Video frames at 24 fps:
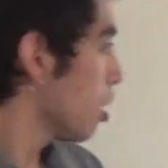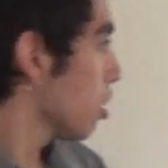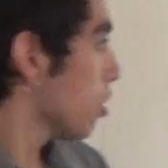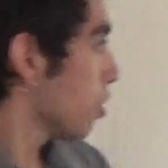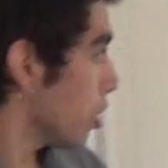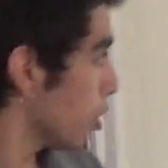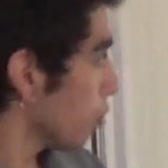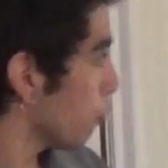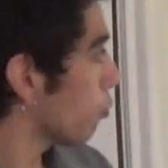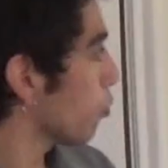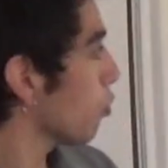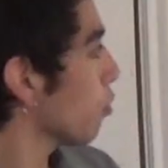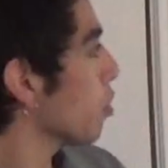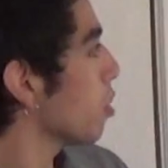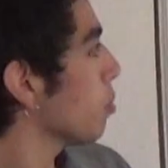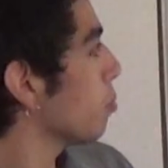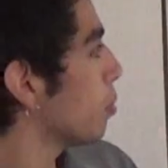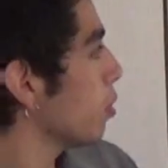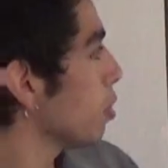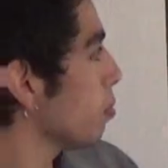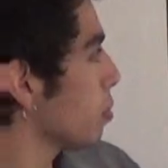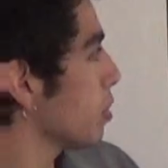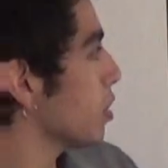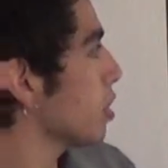Therefore, the
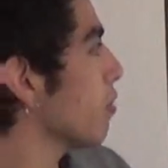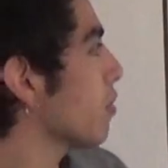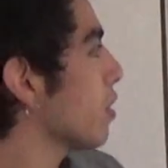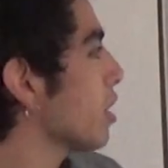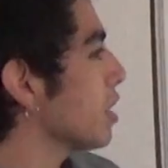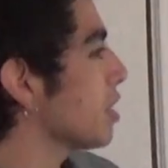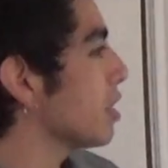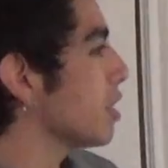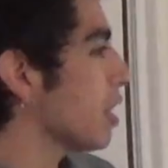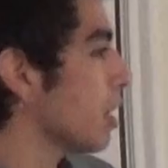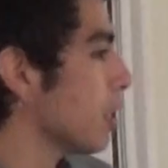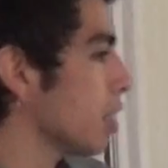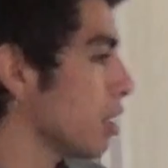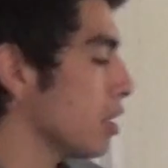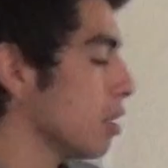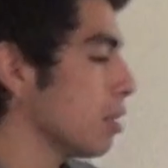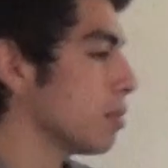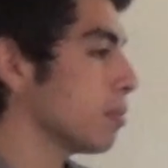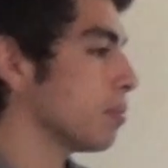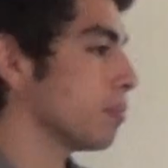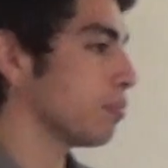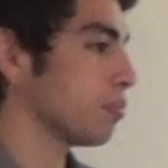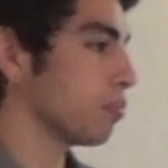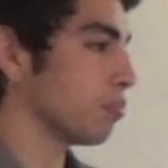purpose of this study
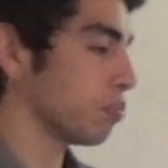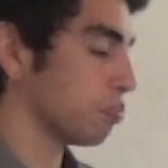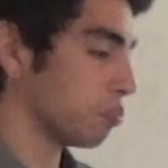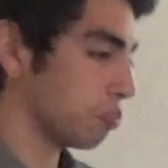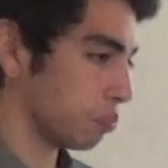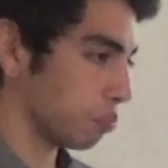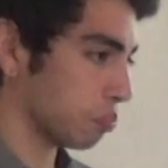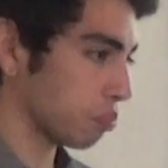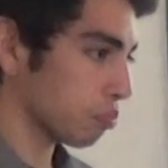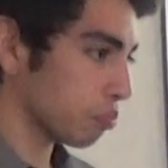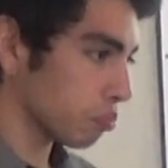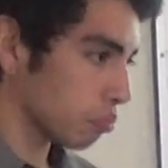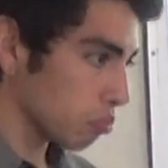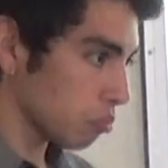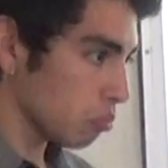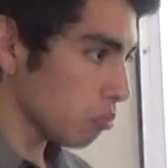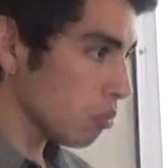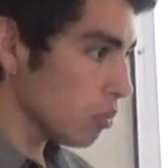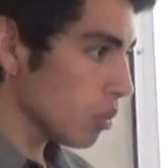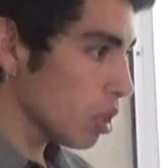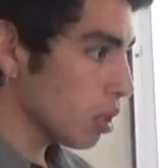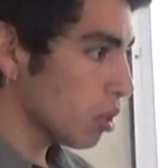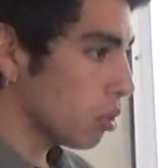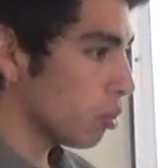
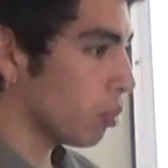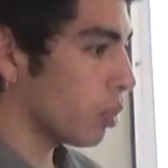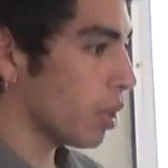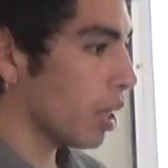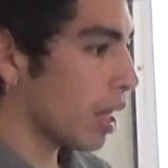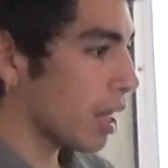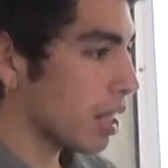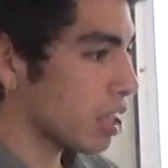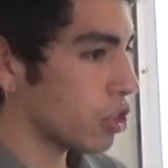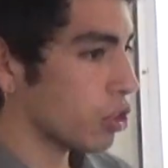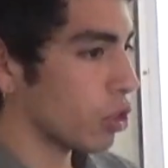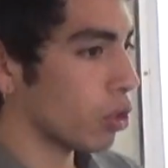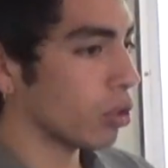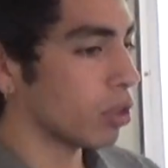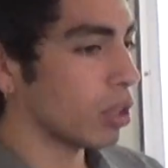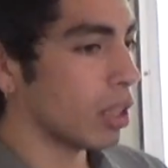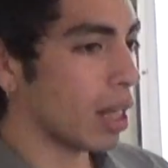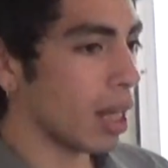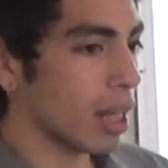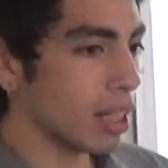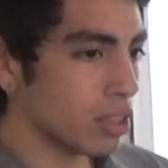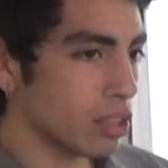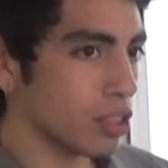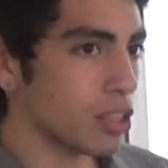relies on
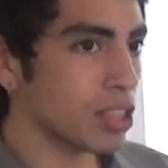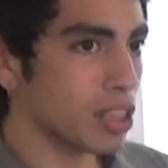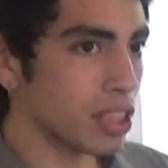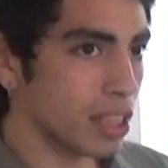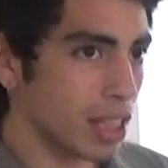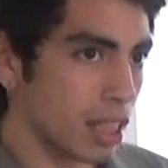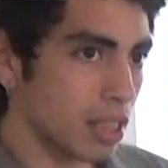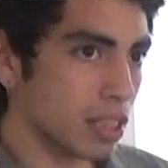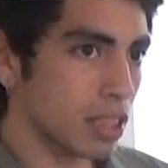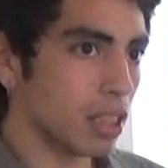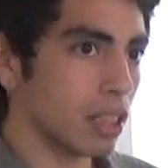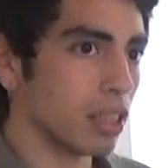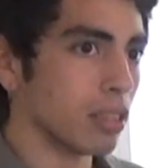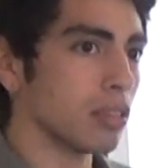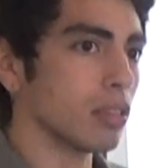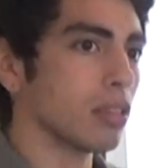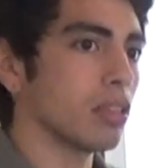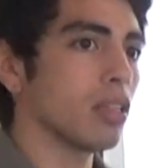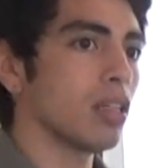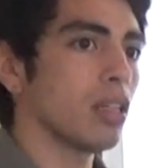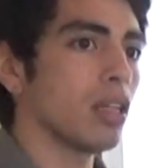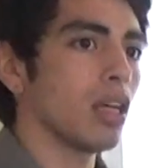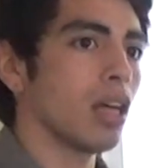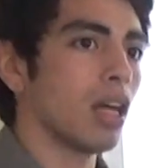understanding
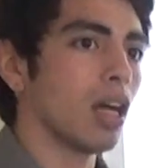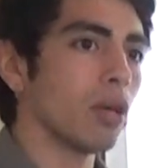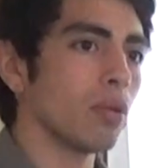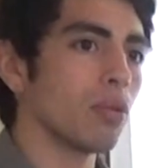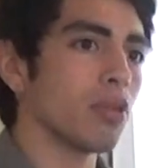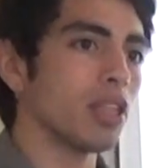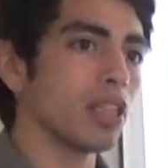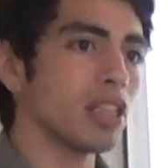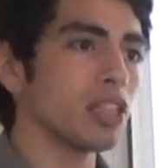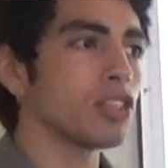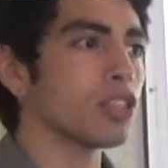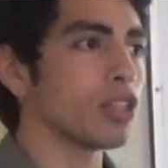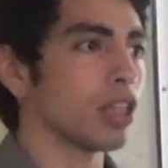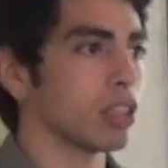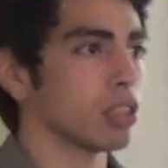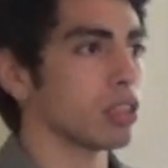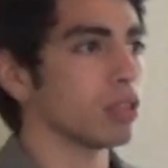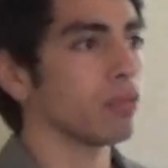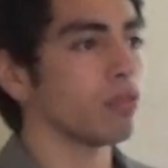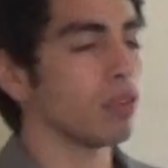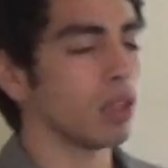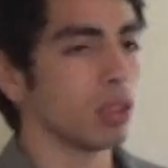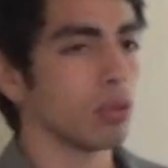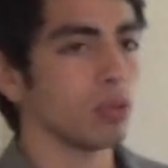how these chunks
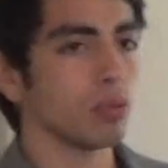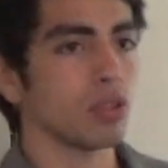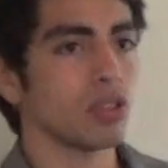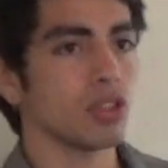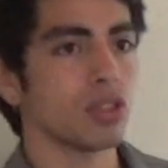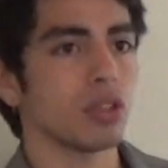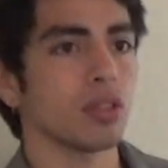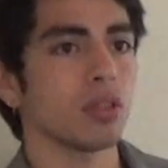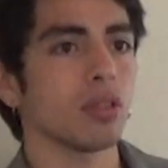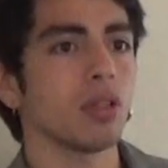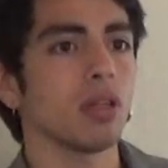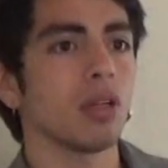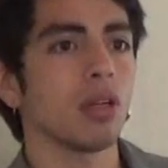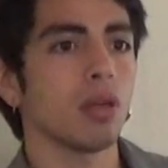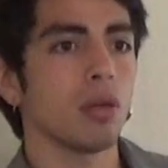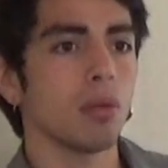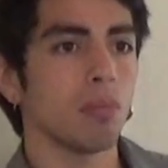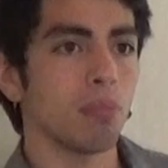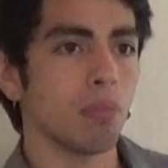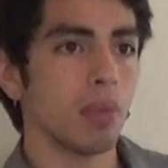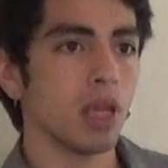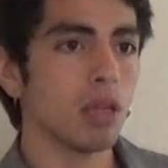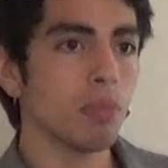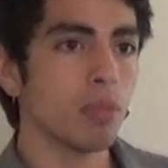of language
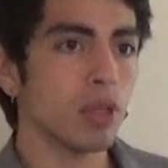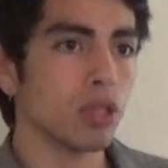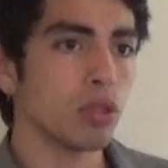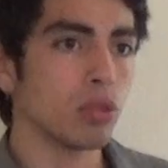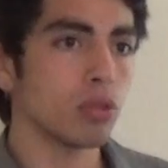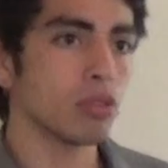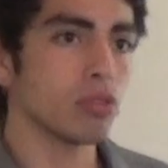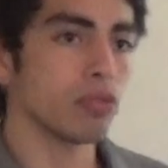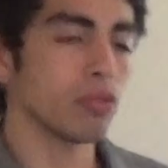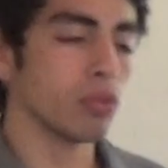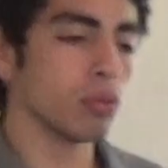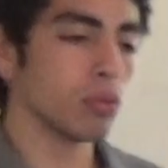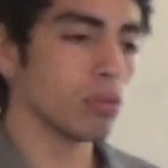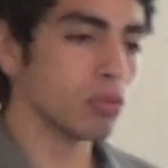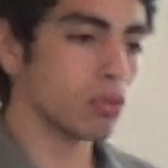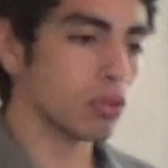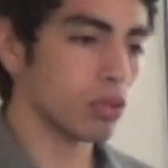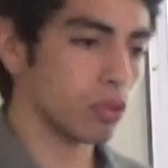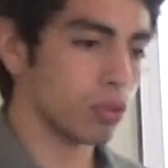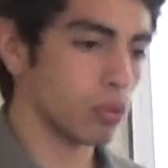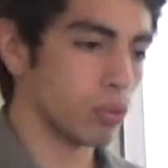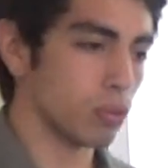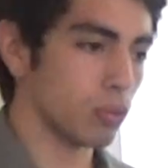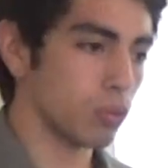may be useful
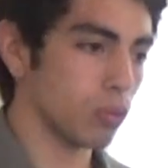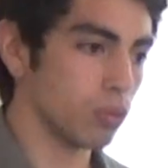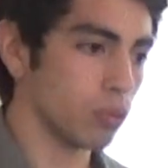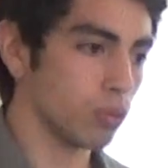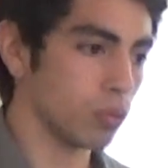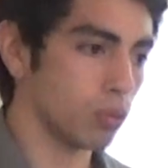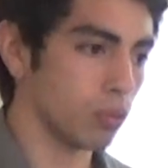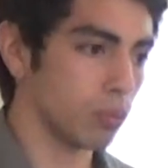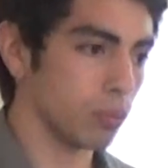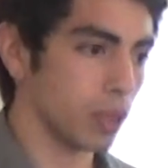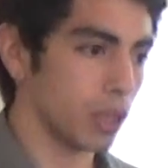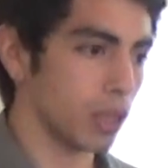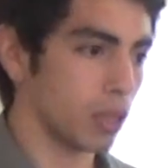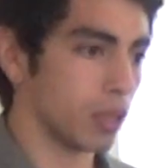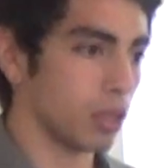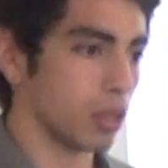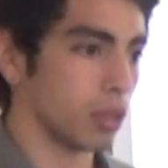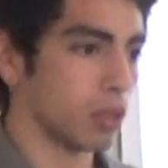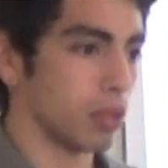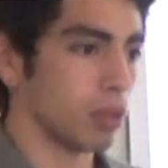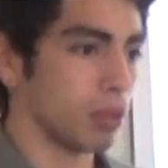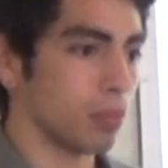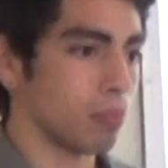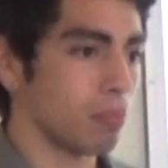to
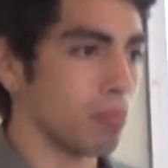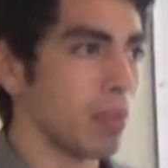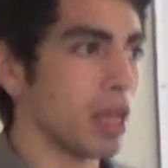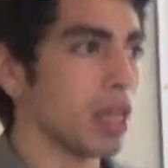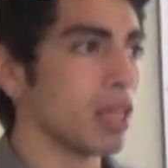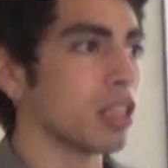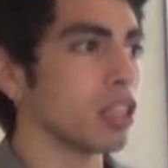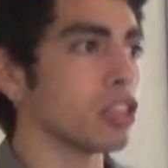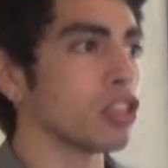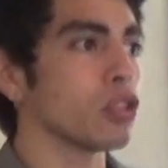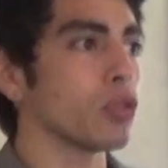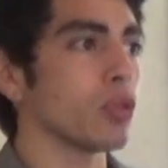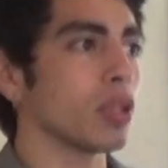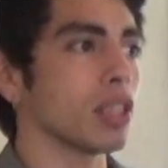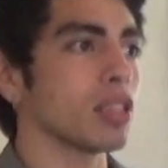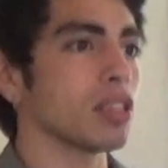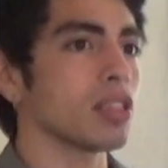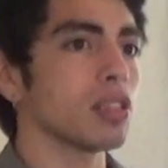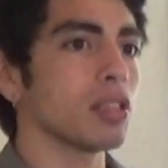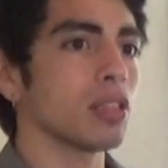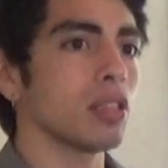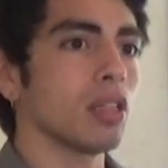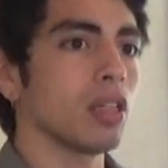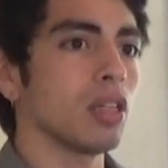make the
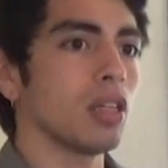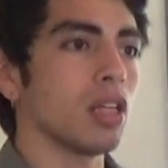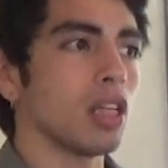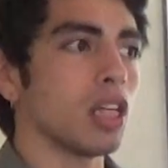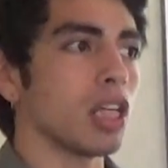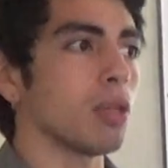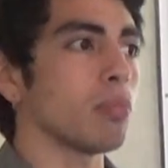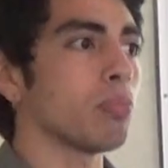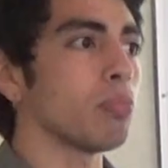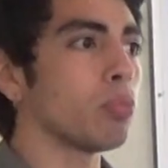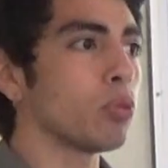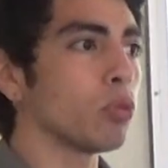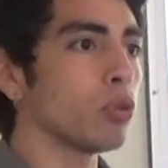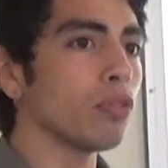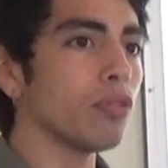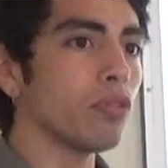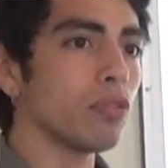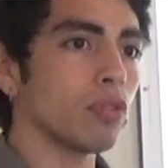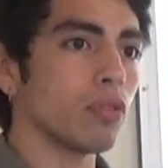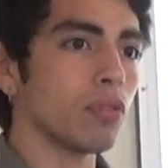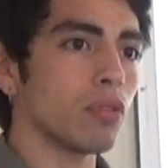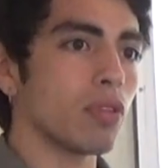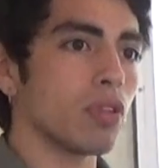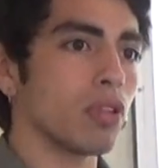students improve
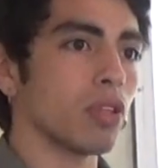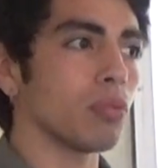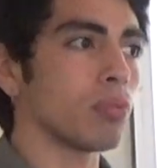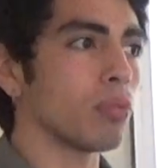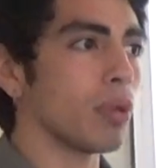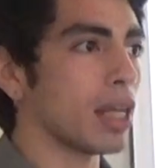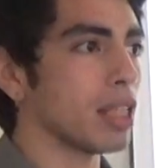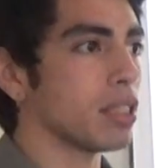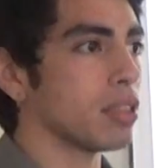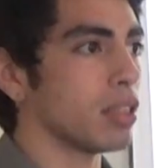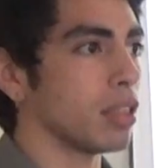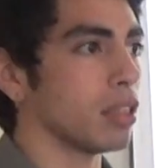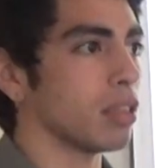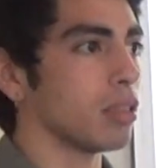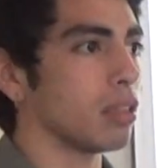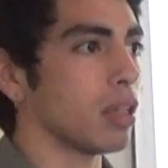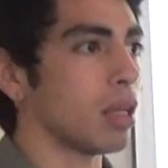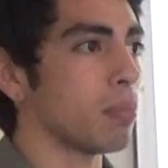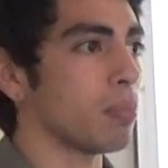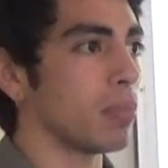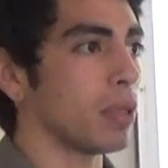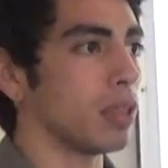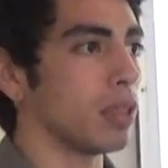their writing